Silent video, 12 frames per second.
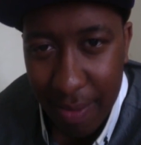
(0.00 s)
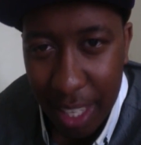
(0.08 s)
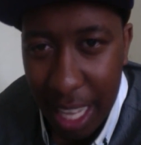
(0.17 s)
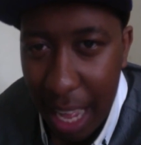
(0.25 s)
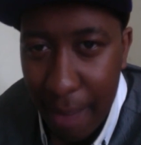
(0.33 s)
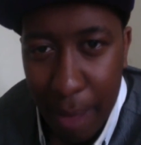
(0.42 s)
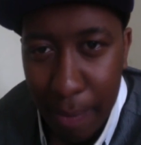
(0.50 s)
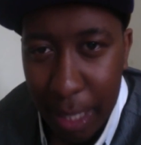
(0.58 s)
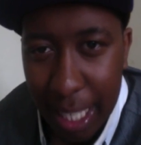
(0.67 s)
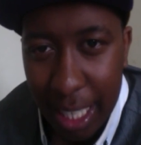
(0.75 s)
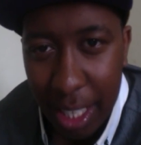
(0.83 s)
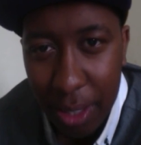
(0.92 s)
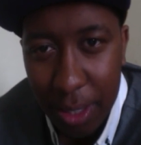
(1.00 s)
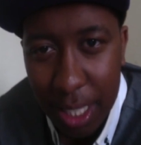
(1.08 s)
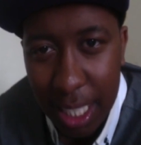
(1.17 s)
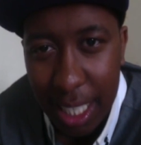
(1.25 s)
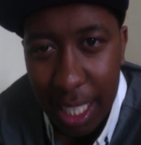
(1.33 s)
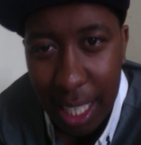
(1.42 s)
I played
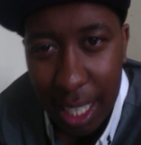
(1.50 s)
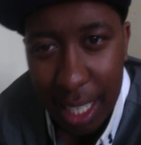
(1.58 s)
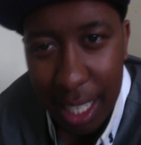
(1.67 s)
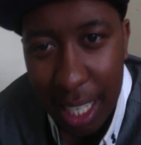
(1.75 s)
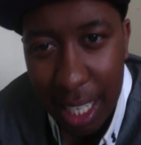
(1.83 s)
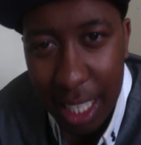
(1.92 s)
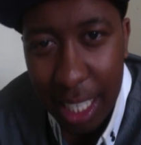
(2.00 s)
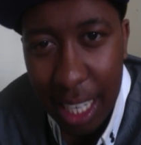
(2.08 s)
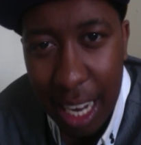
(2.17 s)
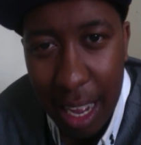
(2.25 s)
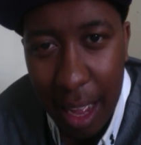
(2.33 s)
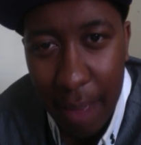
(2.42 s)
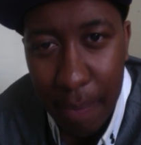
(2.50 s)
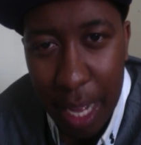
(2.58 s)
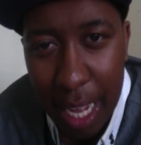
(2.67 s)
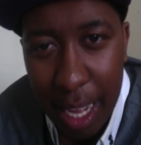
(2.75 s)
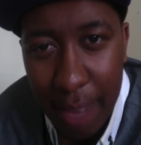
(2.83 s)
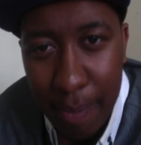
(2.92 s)
those, and yeah,
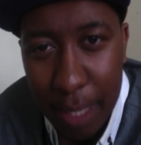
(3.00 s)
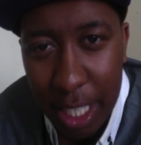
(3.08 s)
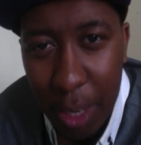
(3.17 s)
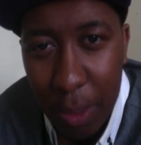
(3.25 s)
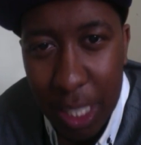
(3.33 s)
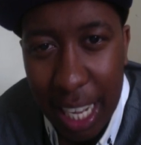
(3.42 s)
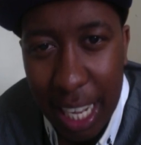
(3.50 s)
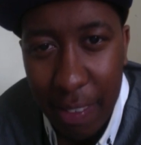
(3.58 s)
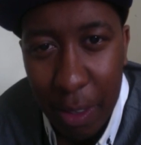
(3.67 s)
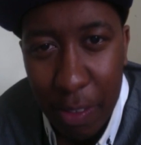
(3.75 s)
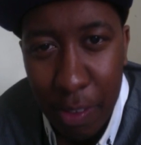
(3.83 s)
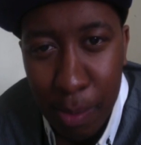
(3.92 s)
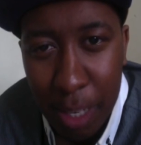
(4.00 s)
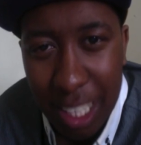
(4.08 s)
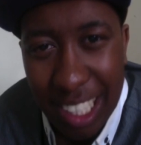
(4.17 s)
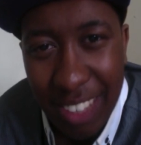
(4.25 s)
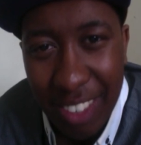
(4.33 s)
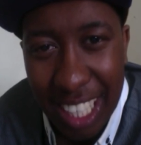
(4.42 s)
I've been known to kick a few
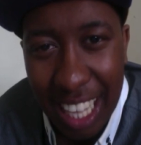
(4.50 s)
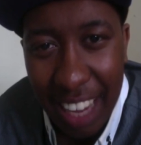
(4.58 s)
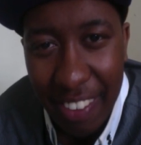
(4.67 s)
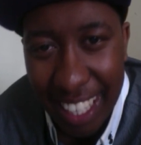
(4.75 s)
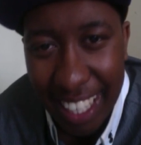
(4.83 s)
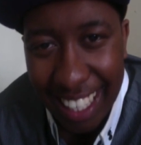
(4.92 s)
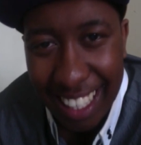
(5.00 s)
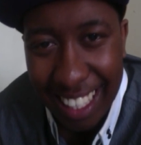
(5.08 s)
footballs in real life.